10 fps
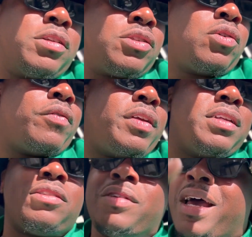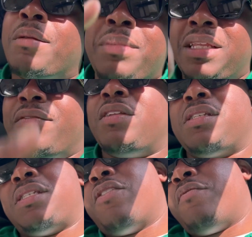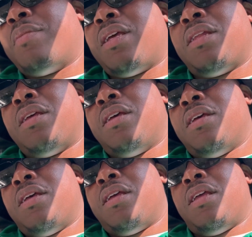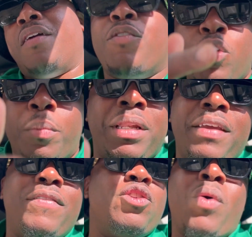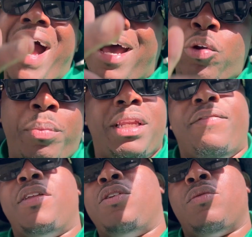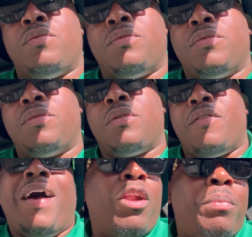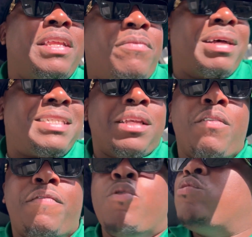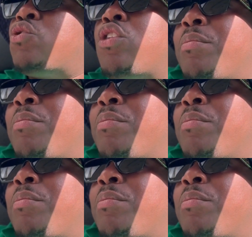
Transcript: of the story is you got to believe in yourself, man. If you don't believe in you, I don't believe in you. If I don't believe in myself, who's going to